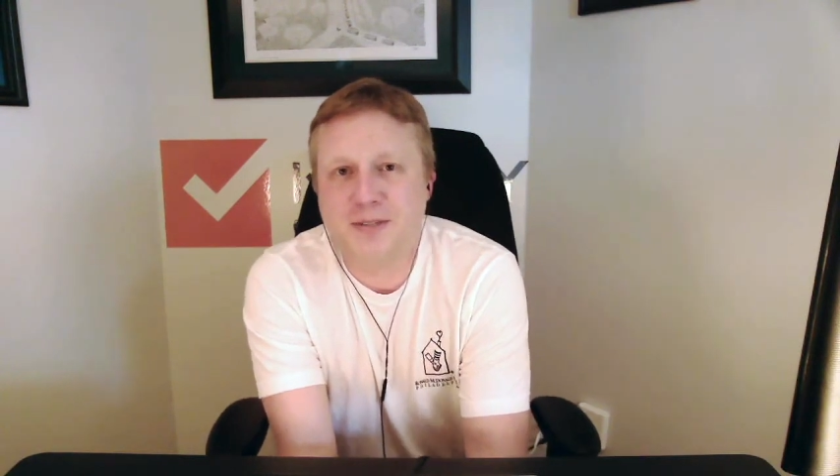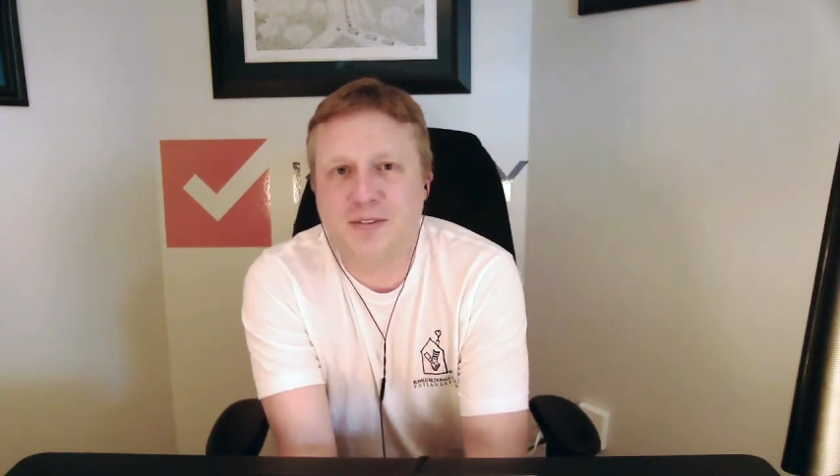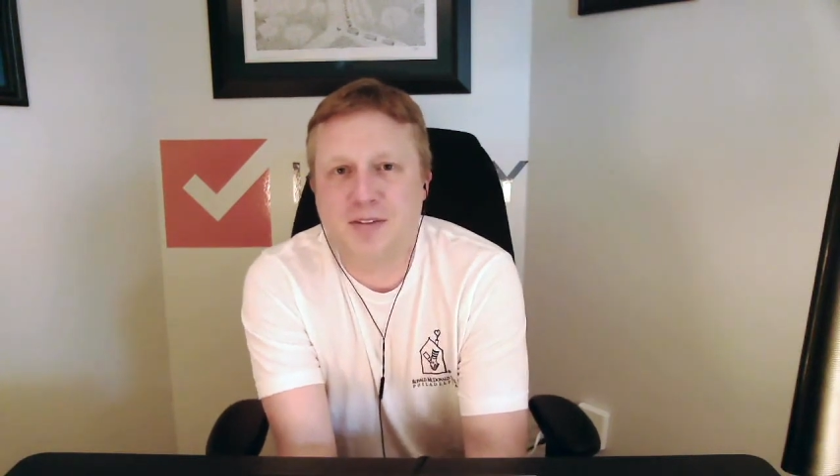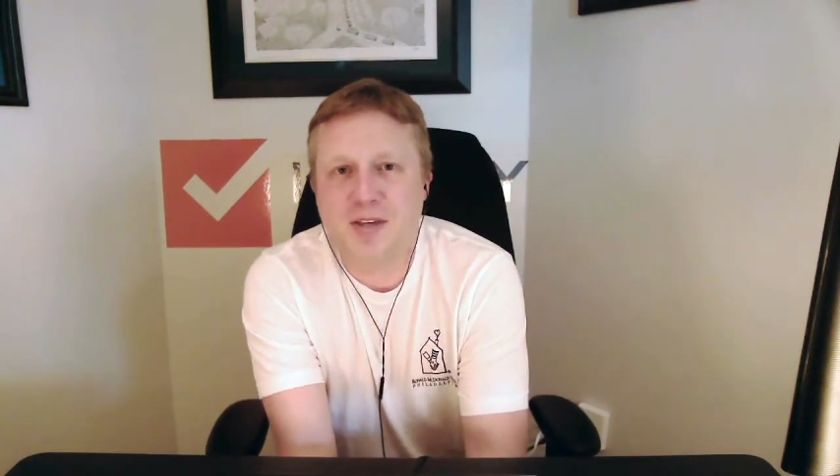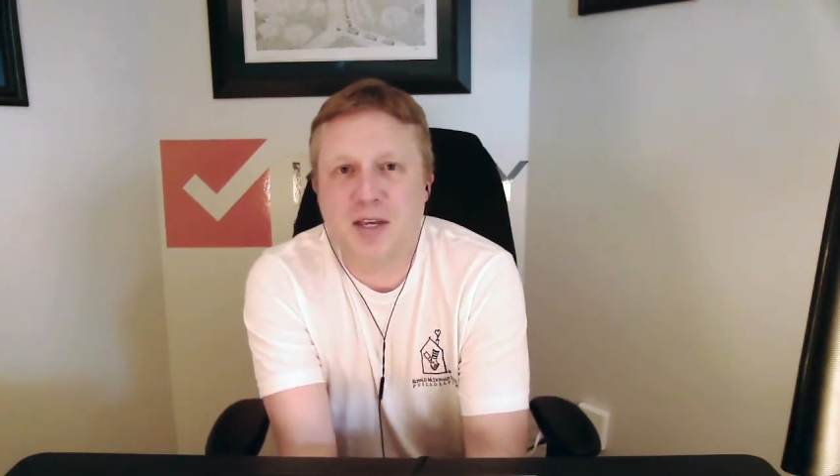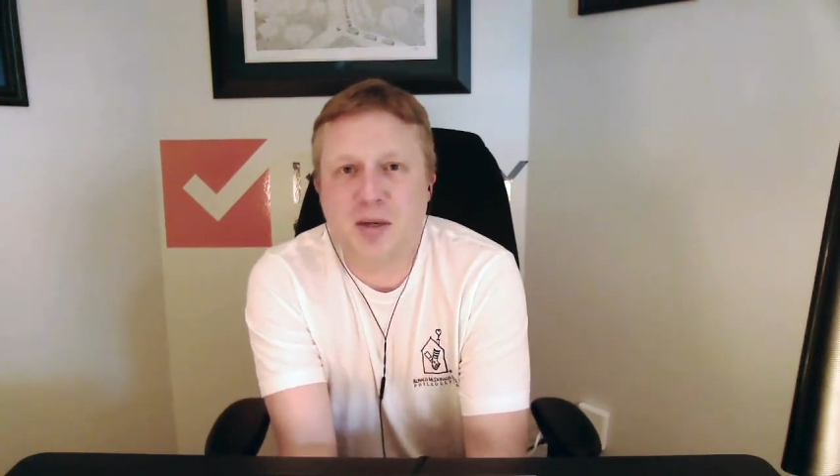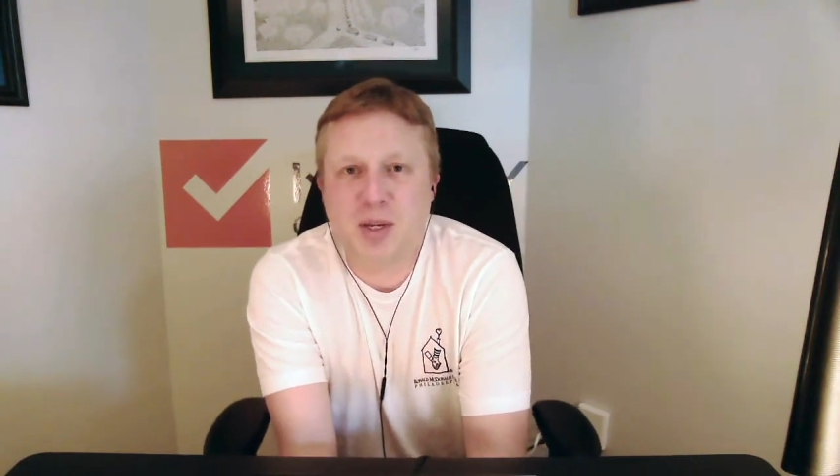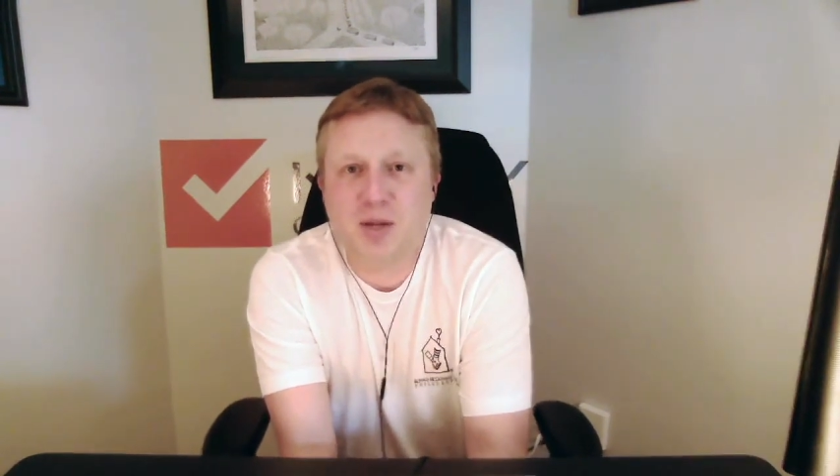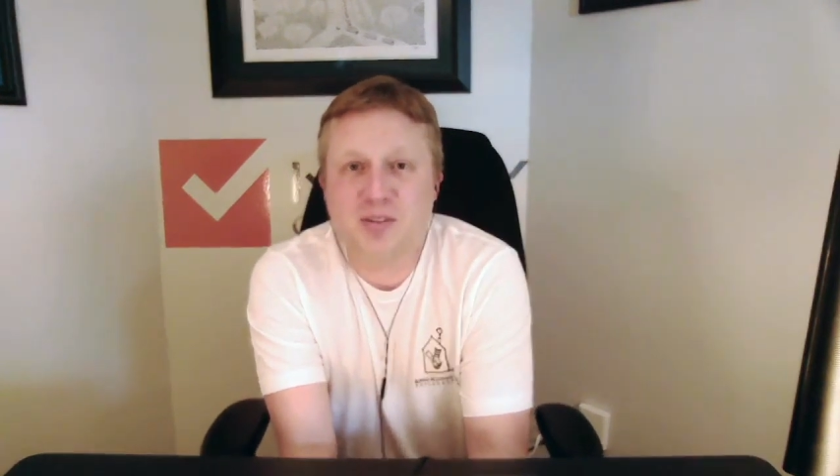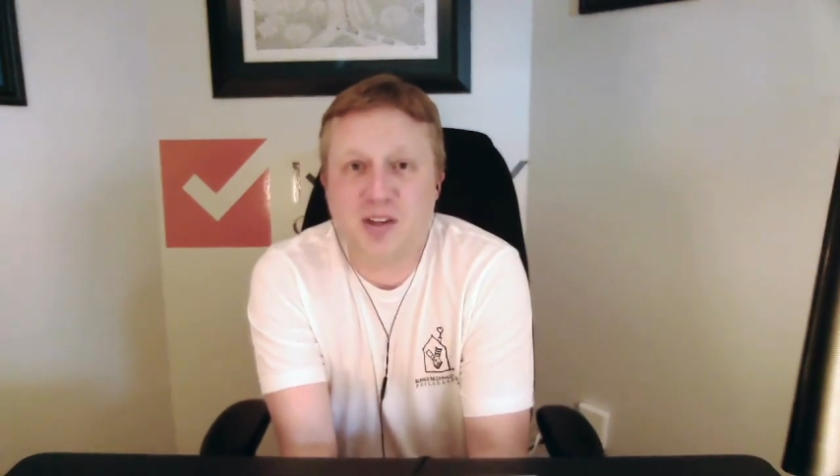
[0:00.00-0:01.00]
to take
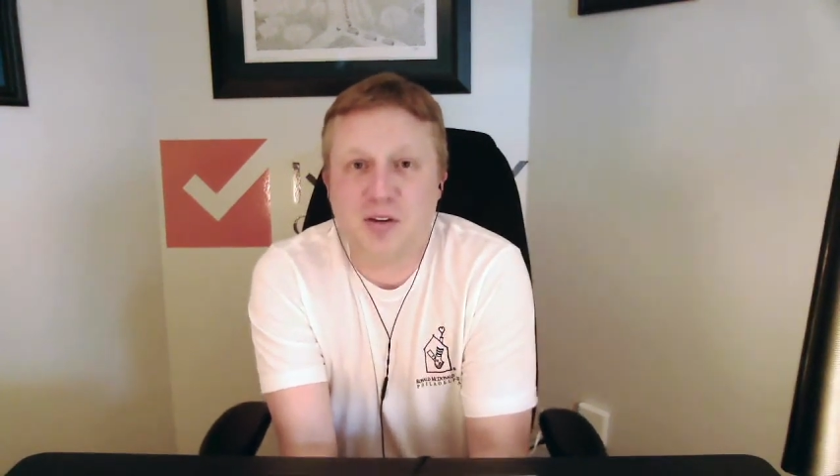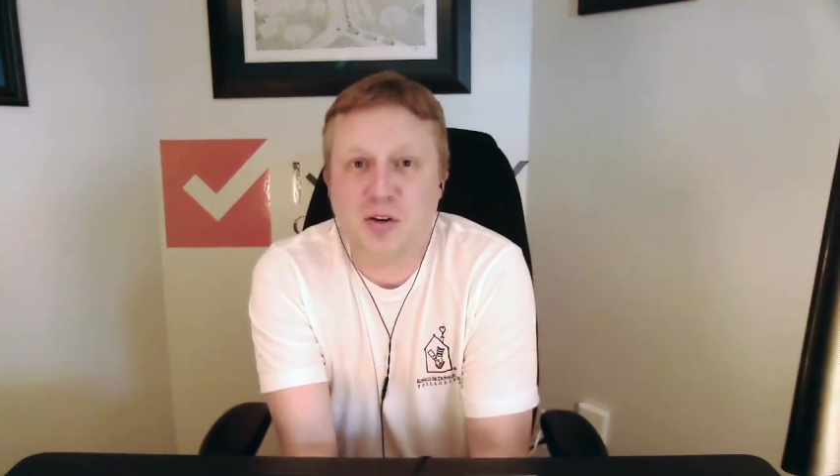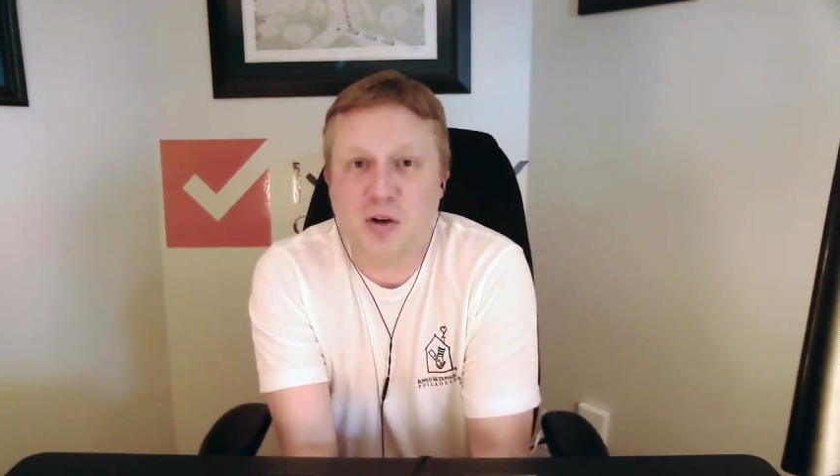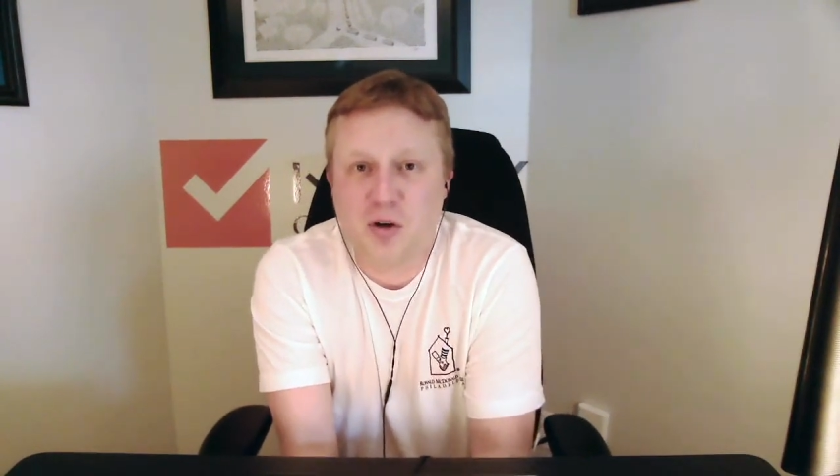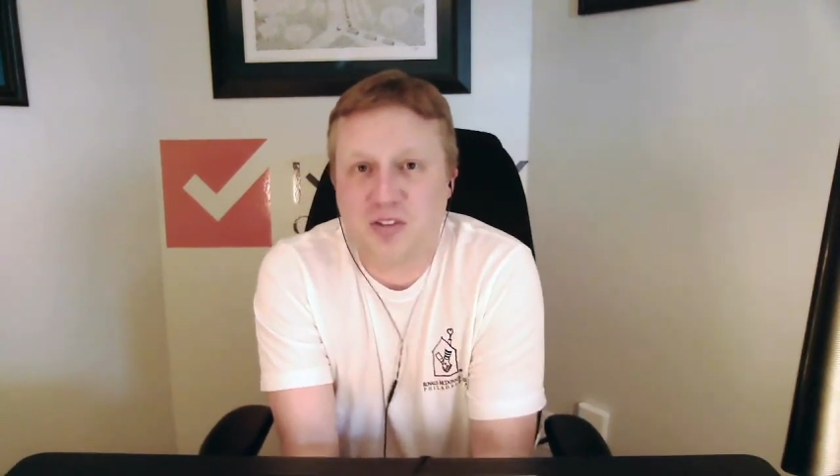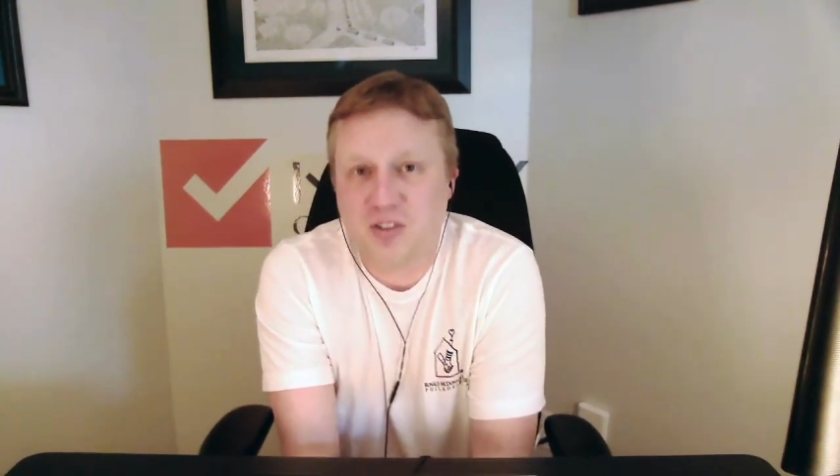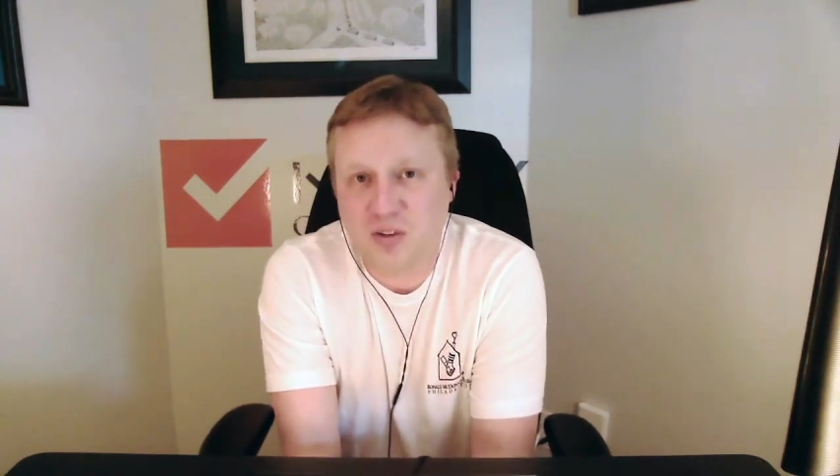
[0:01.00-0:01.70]
about 10 calls,